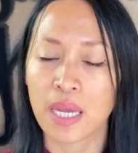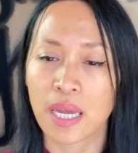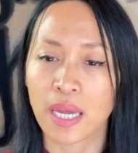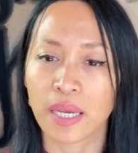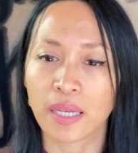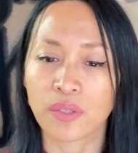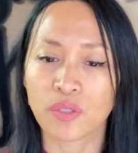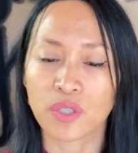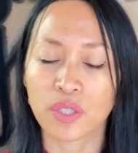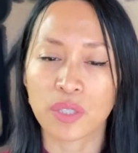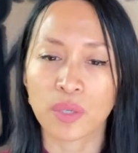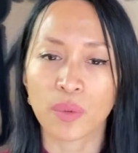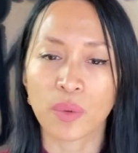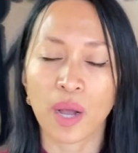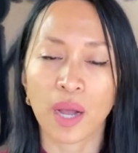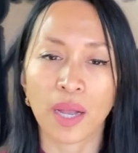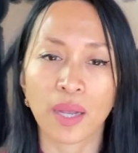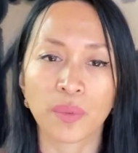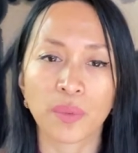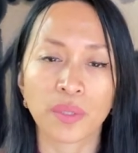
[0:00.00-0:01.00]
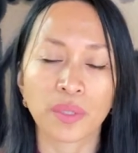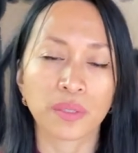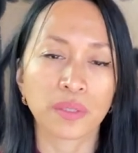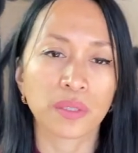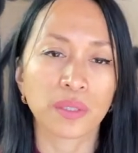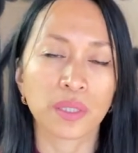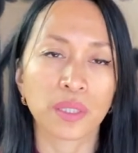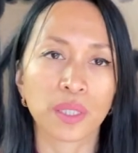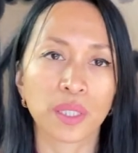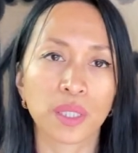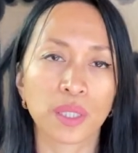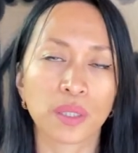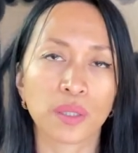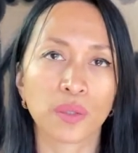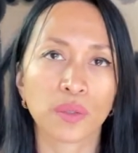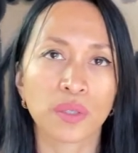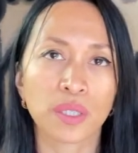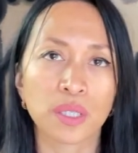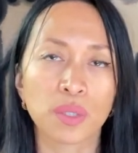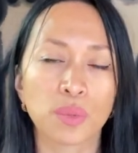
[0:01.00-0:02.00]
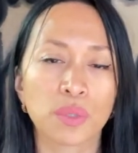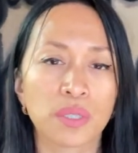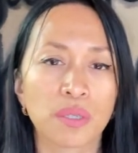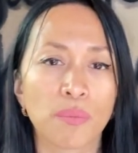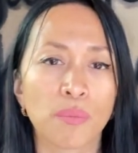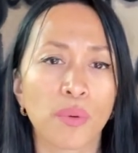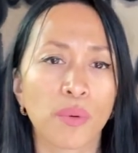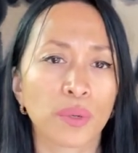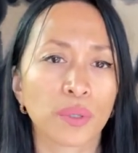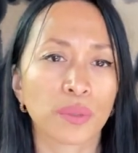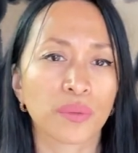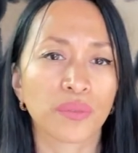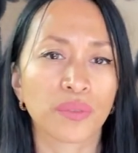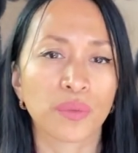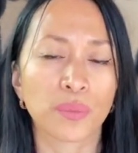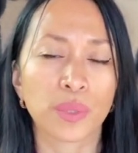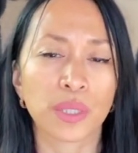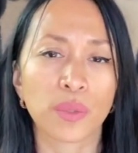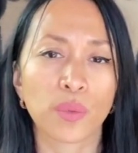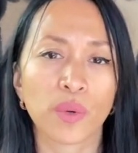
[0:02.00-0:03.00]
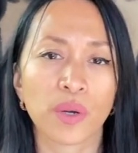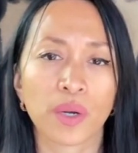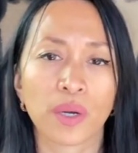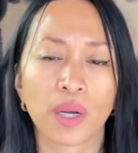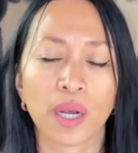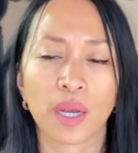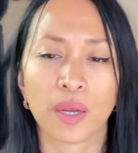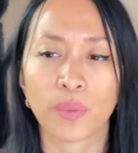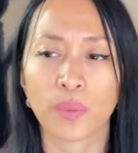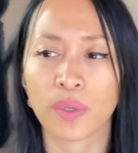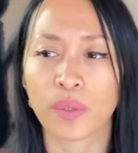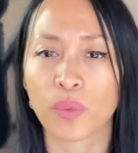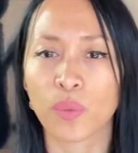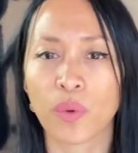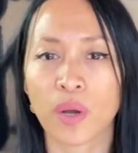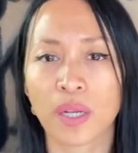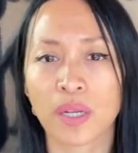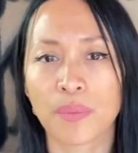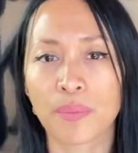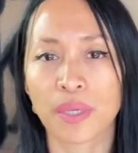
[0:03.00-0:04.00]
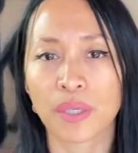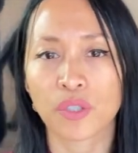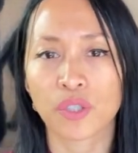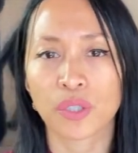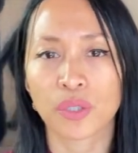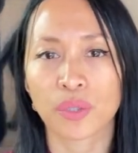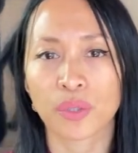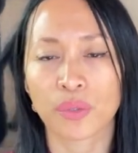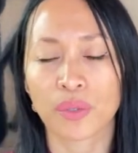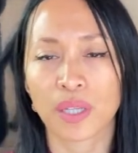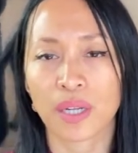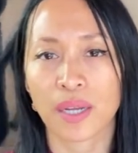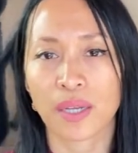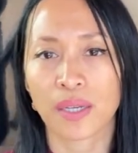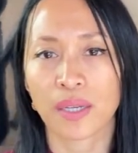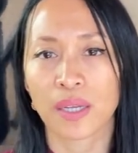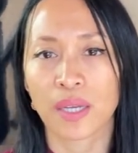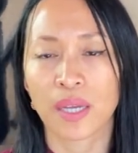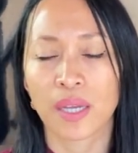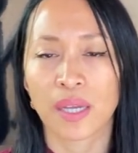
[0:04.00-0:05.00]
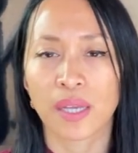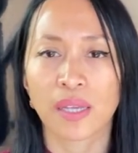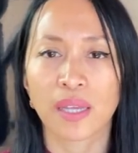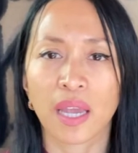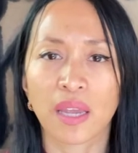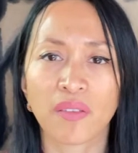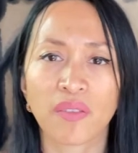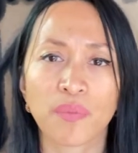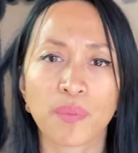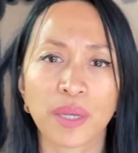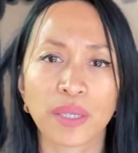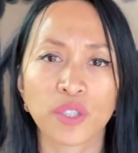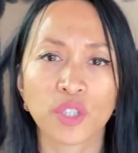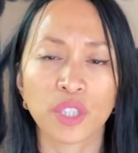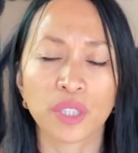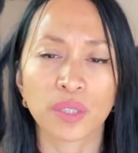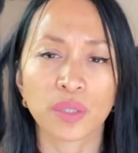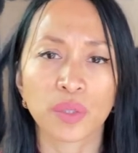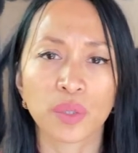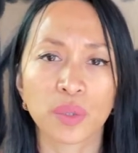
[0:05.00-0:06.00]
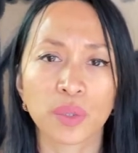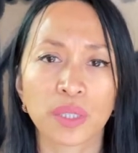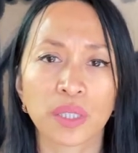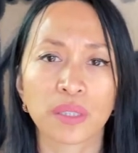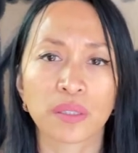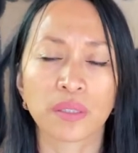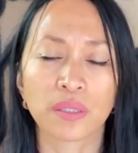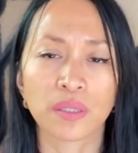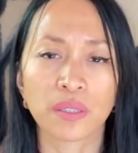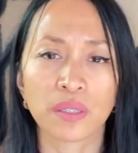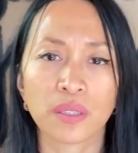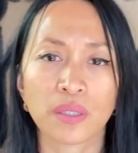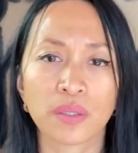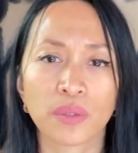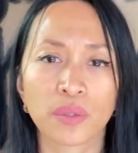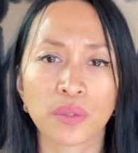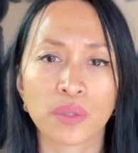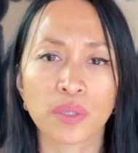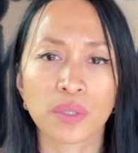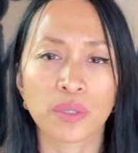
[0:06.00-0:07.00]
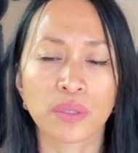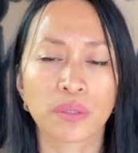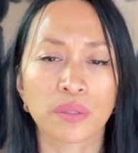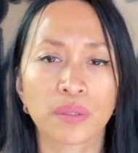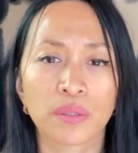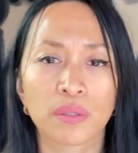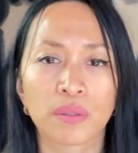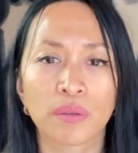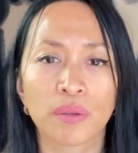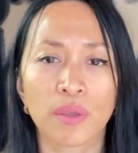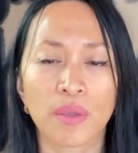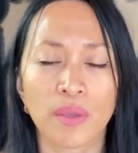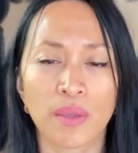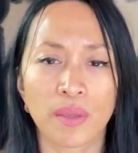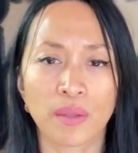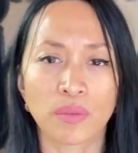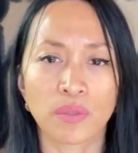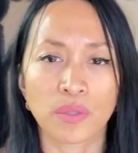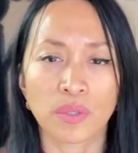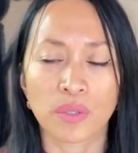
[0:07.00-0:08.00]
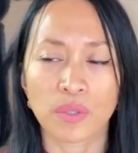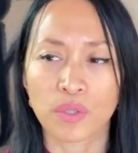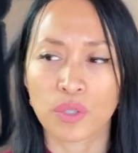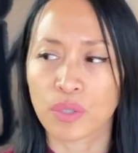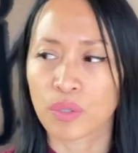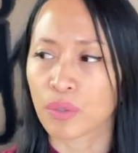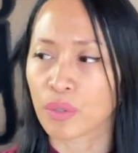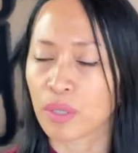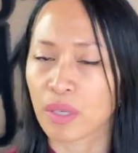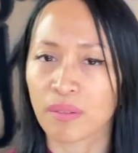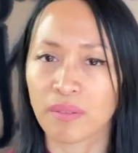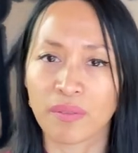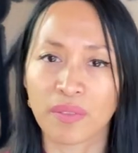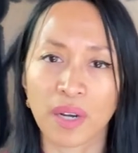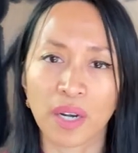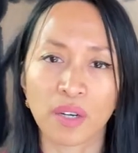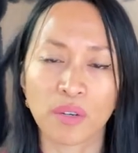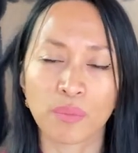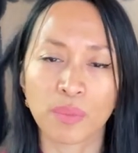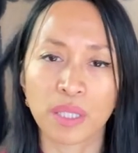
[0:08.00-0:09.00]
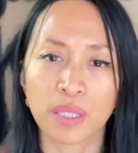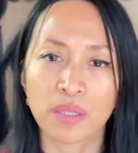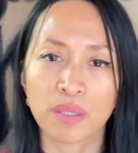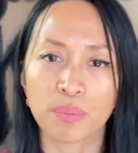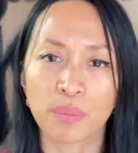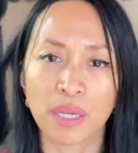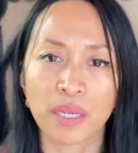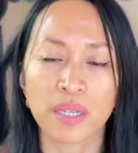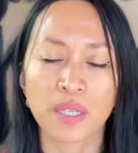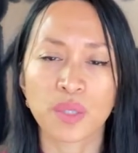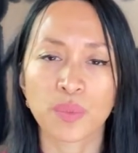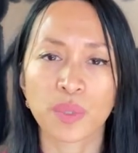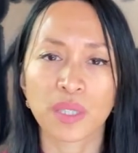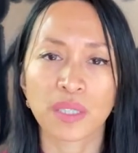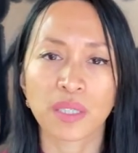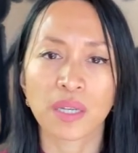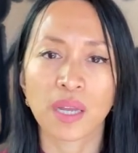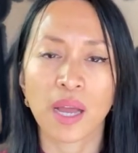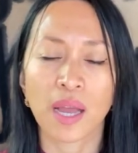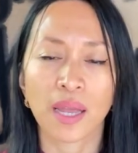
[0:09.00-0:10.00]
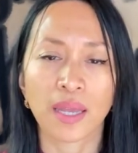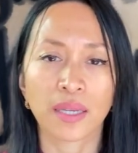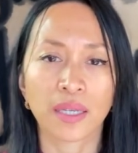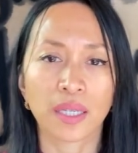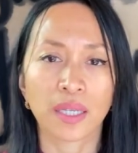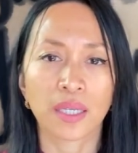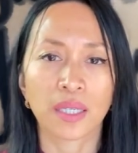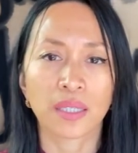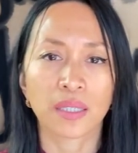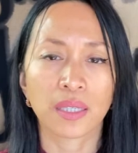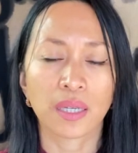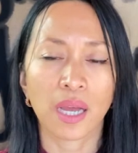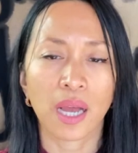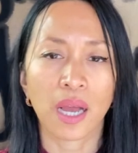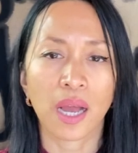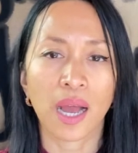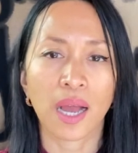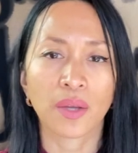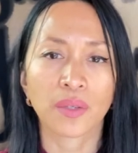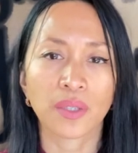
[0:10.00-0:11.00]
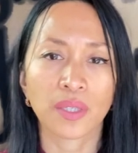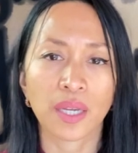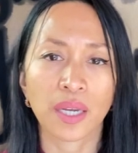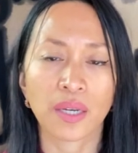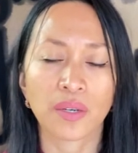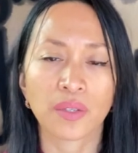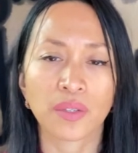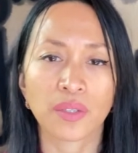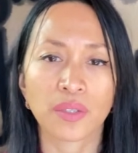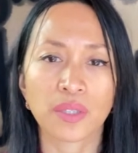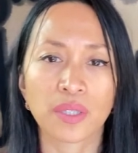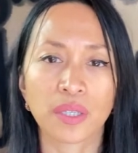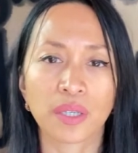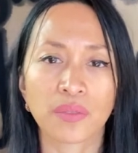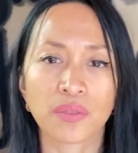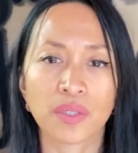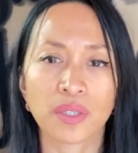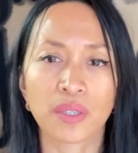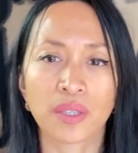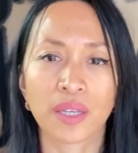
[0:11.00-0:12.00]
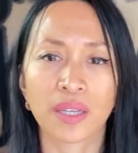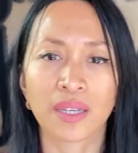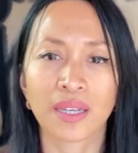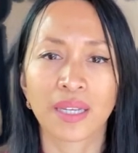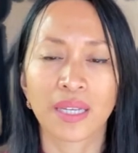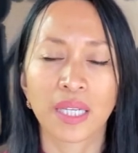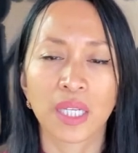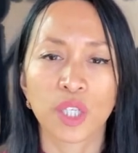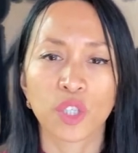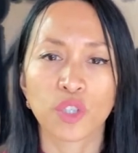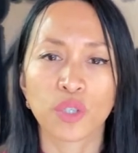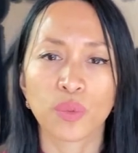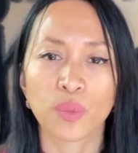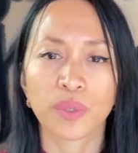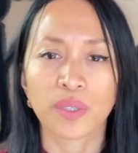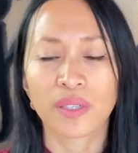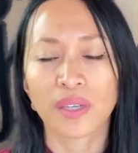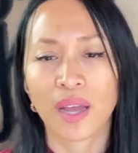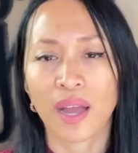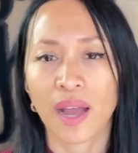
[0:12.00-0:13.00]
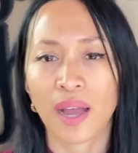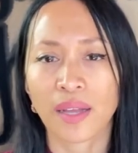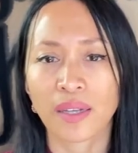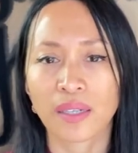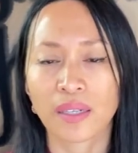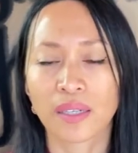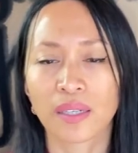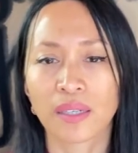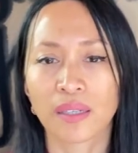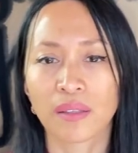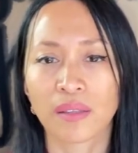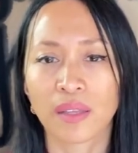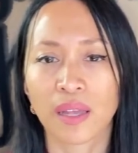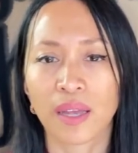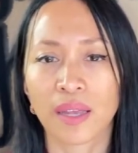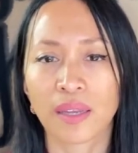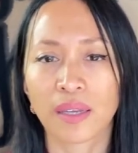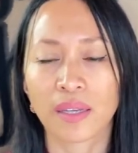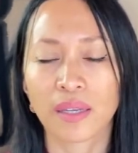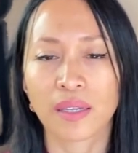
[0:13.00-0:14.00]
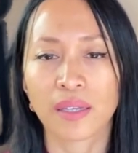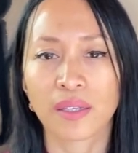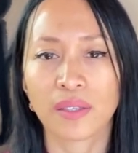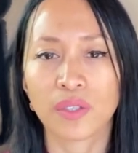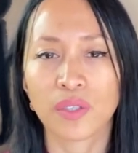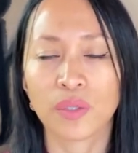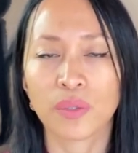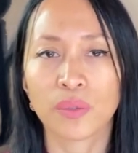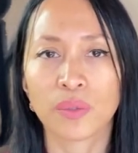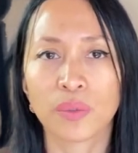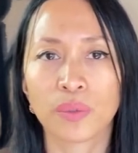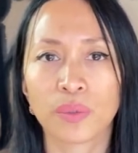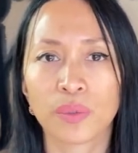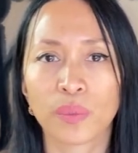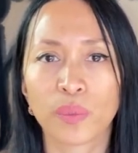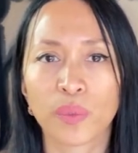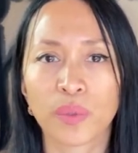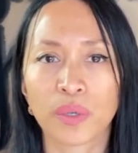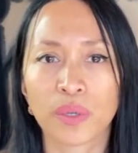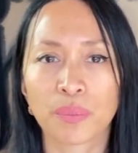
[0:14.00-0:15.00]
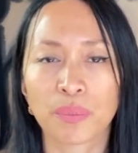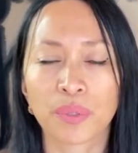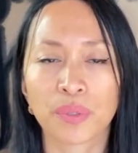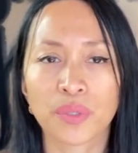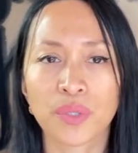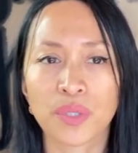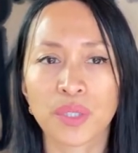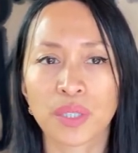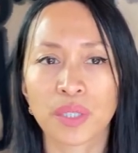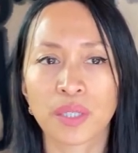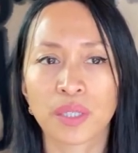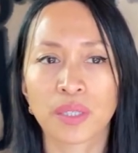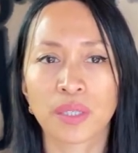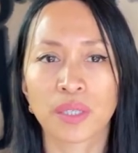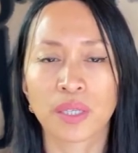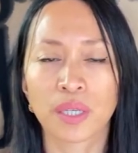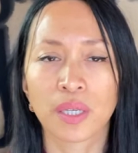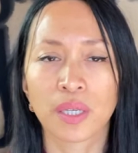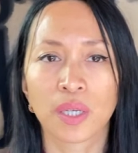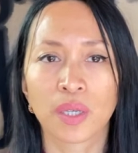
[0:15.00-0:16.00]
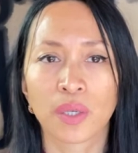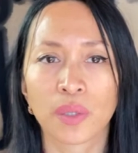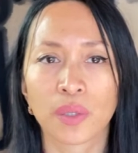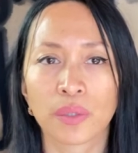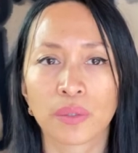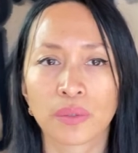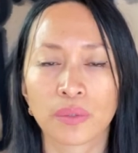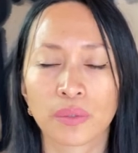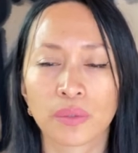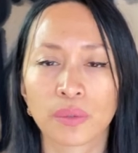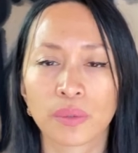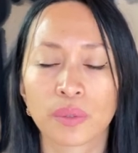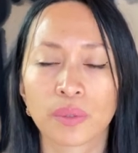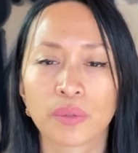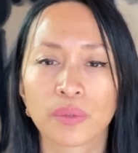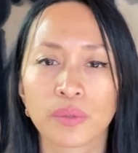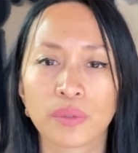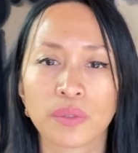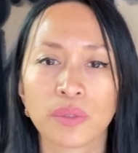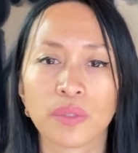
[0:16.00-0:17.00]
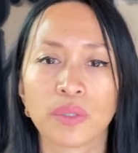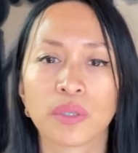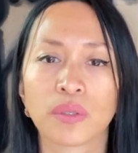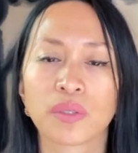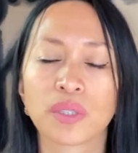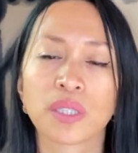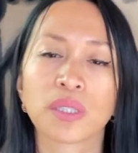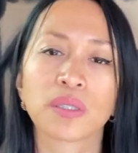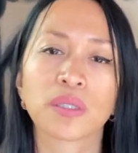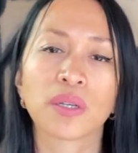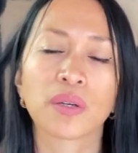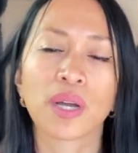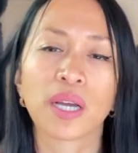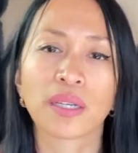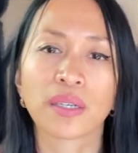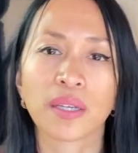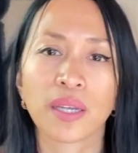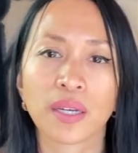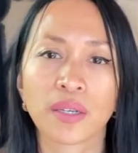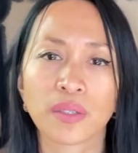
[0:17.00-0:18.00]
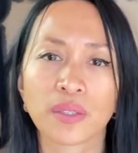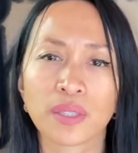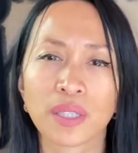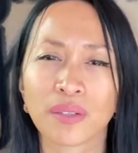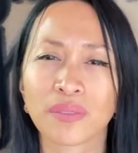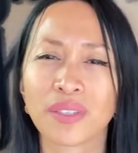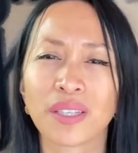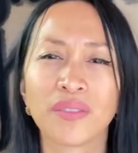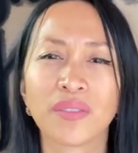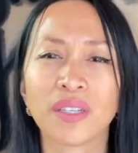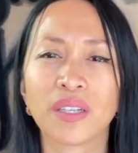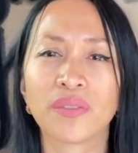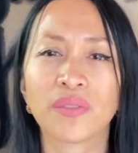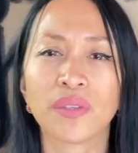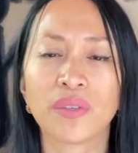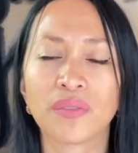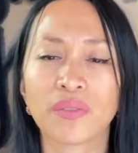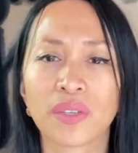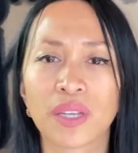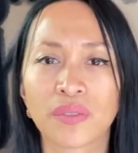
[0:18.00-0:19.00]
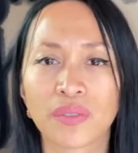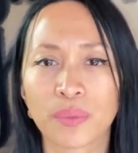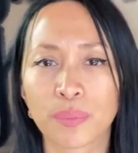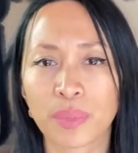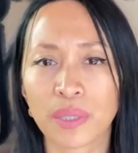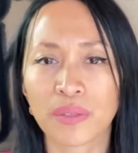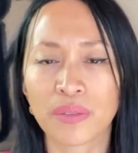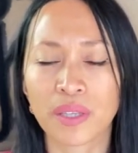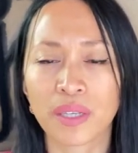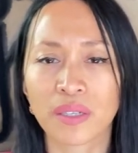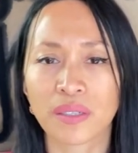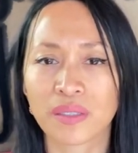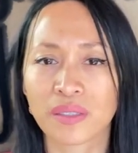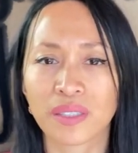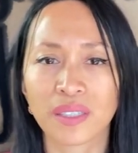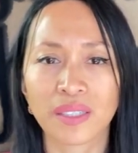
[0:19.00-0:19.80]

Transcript: And so this was important for me, where I would want to make sure that I gave my children, certain environments, my husband and I, and how to carry yourself so that you wouldn't act like you were a person who didn't know how to carry yourself, even if you've never been there.